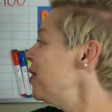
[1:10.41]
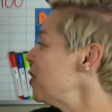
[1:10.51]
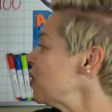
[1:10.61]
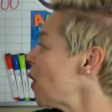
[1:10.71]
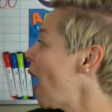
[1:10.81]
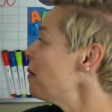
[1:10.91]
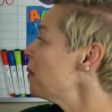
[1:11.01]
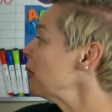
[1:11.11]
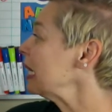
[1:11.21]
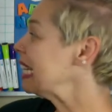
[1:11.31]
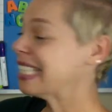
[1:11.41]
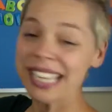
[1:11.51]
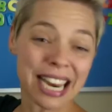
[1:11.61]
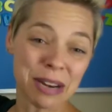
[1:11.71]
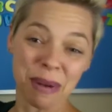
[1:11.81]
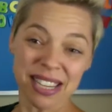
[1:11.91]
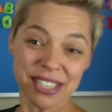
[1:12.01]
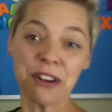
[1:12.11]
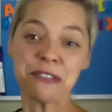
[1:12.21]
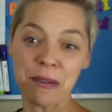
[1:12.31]
So I'm really setting
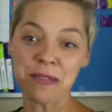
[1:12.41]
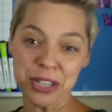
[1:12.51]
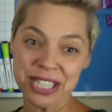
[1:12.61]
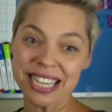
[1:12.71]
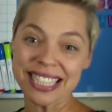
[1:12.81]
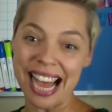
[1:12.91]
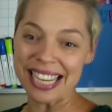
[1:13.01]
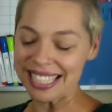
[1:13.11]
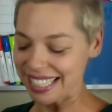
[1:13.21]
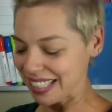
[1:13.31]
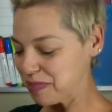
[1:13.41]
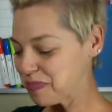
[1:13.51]
myself up for success.